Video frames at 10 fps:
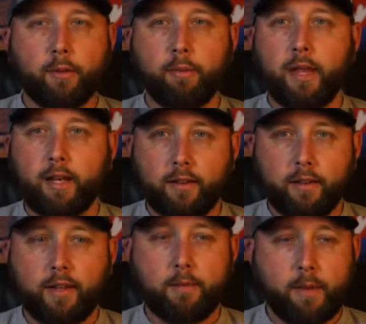planet
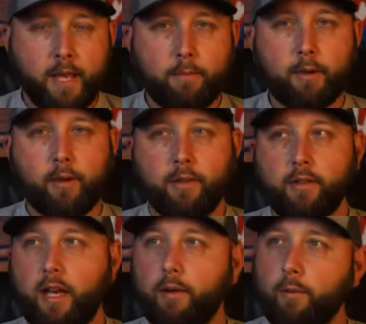that they made, because
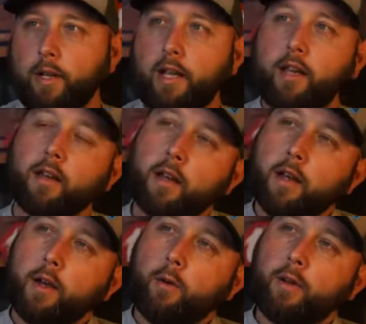when they
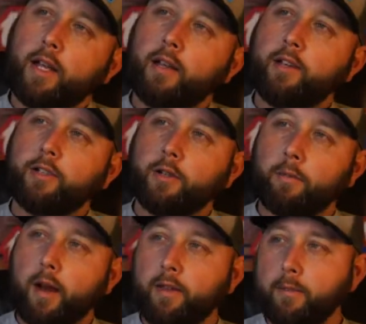initially
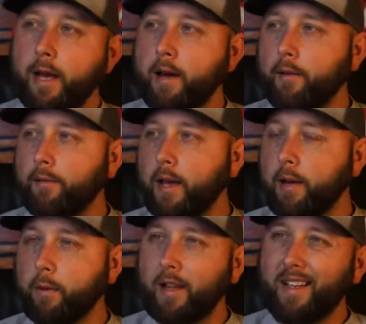brought them out, they
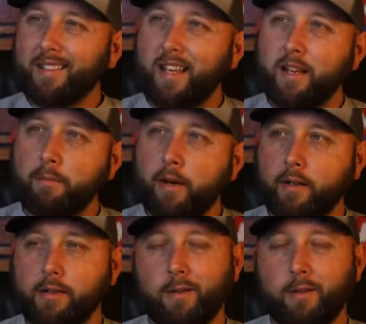were like $10. They